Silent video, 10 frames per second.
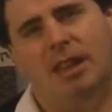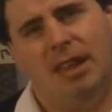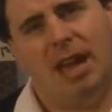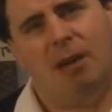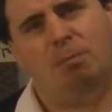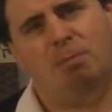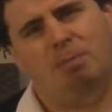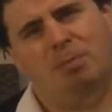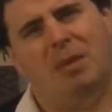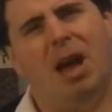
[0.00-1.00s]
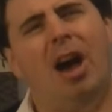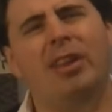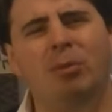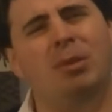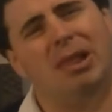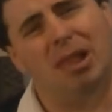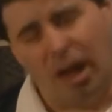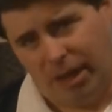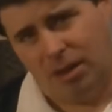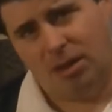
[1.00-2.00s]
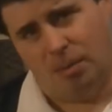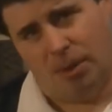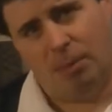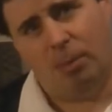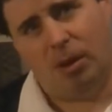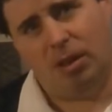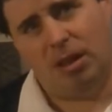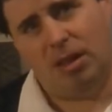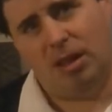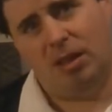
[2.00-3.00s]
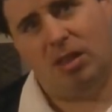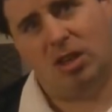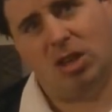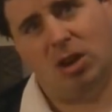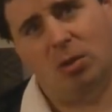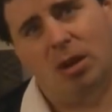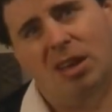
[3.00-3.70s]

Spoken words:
Now, I don't like to bring politics into the show,